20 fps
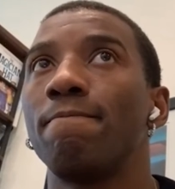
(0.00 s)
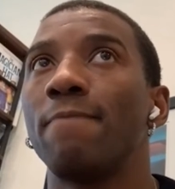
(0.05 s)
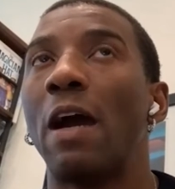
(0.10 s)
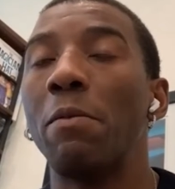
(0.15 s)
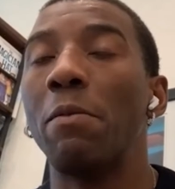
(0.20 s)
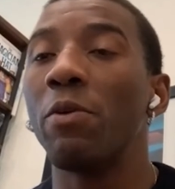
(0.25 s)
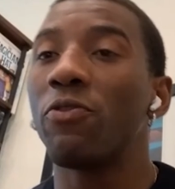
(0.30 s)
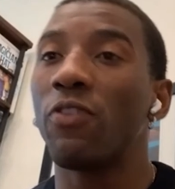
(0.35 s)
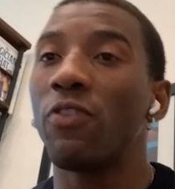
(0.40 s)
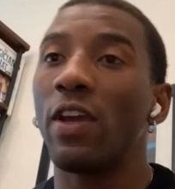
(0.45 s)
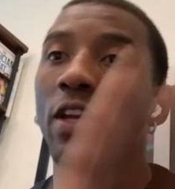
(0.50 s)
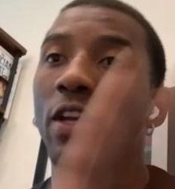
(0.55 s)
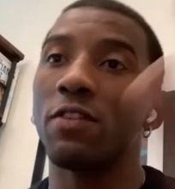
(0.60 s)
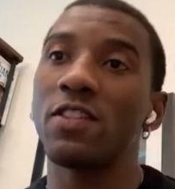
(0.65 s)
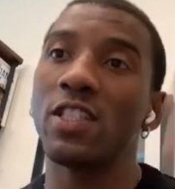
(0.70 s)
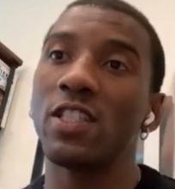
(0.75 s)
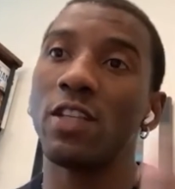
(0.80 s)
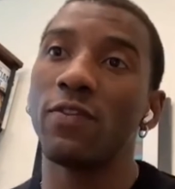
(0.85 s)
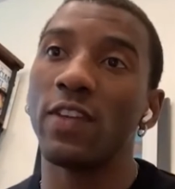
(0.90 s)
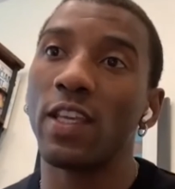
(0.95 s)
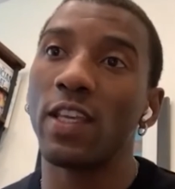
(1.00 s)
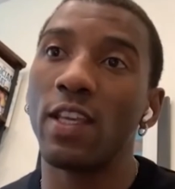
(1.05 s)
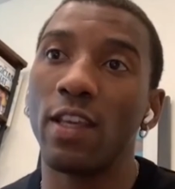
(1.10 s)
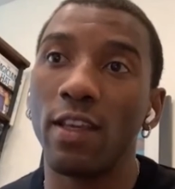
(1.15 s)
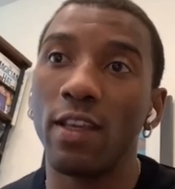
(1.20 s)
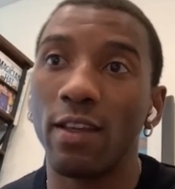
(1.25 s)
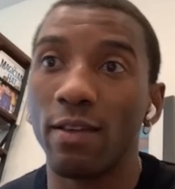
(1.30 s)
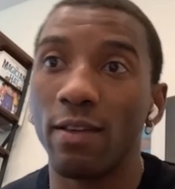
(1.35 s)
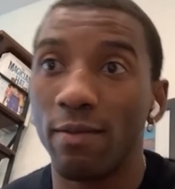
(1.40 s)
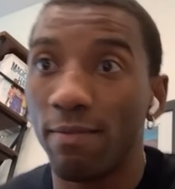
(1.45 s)
I'm a fan of Stephen
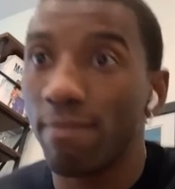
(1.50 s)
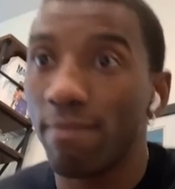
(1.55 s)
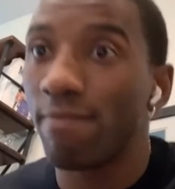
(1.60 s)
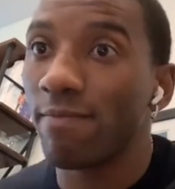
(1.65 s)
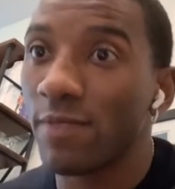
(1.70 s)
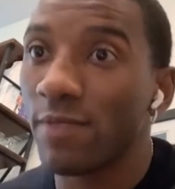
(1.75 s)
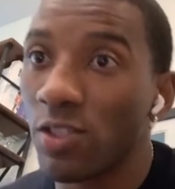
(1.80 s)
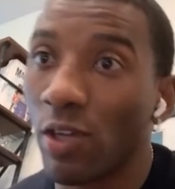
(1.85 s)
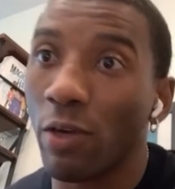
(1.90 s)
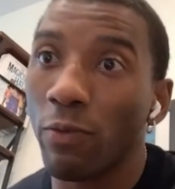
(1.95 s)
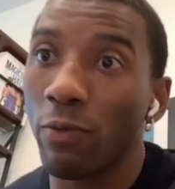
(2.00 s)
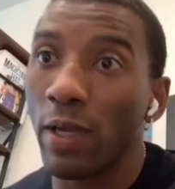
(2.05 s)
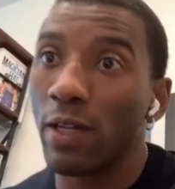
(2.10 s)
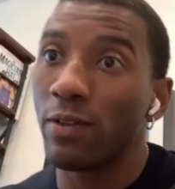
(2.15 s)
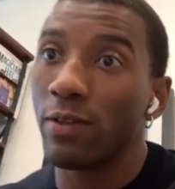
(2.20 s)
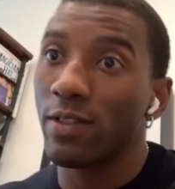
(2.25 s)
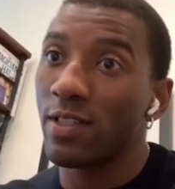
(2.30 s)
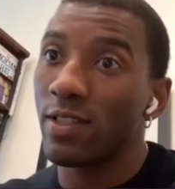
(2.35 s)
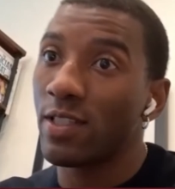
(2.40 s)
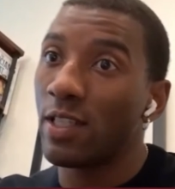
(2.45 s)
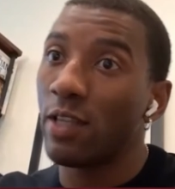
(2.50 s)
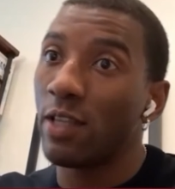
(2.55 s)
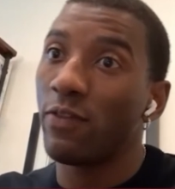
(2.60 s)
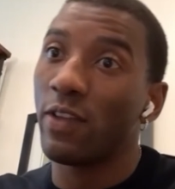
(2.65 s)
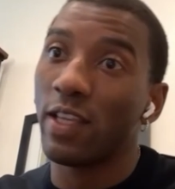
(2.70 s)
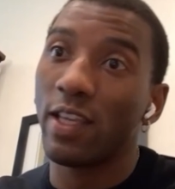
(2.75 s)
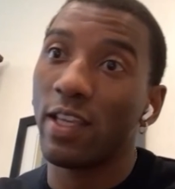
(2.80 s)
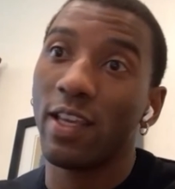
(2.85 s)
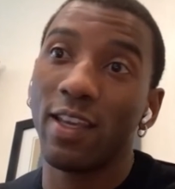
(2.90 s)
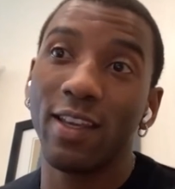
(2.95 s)
King, so I read
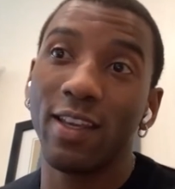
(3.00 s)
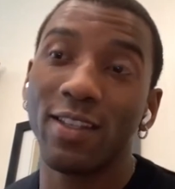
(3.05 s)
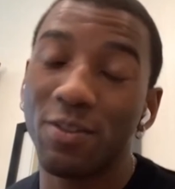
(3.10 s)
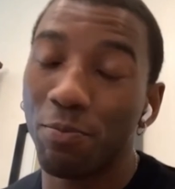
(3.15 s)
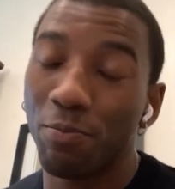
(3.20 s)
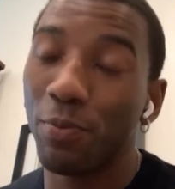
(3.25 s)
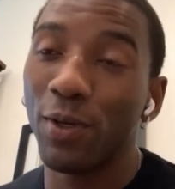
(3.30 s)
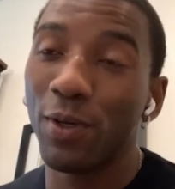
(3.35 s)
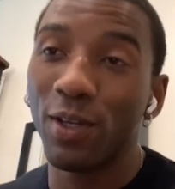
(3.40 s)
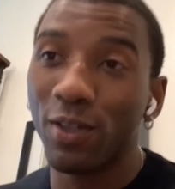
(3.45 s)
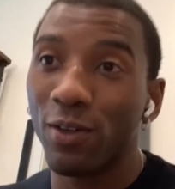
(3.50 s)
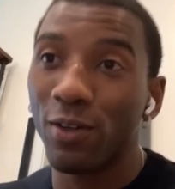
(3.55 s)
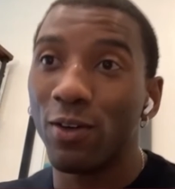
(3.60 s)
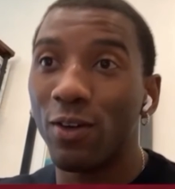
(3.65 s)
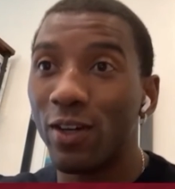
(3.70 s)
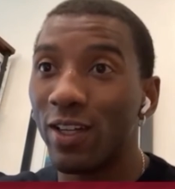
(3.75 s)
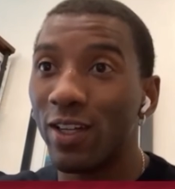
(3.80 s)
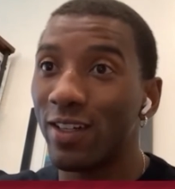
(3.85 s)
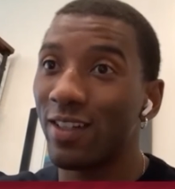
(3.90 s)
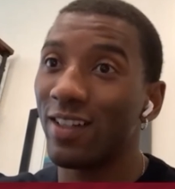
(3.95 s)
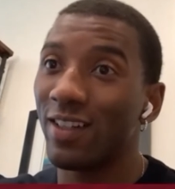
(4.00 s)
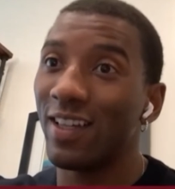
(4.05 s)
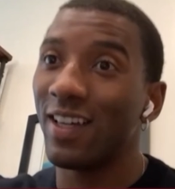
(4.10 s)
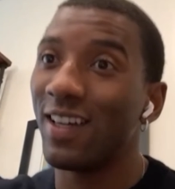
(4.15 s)
Stephen King's book on